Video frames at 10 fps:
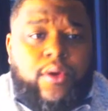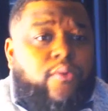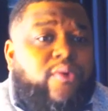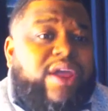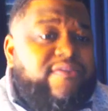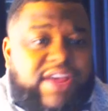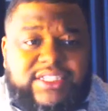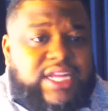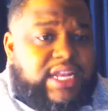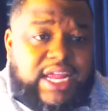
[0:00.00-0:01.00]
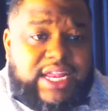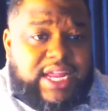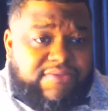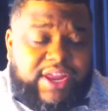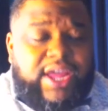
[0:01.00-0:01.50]
reinvesting the
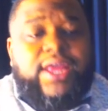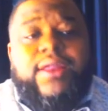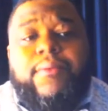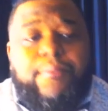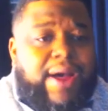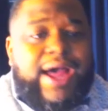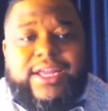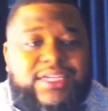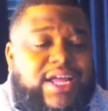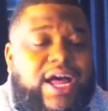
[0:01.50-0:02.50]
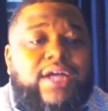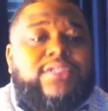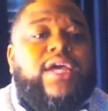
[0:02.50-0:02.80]
dividend, buying these stocks,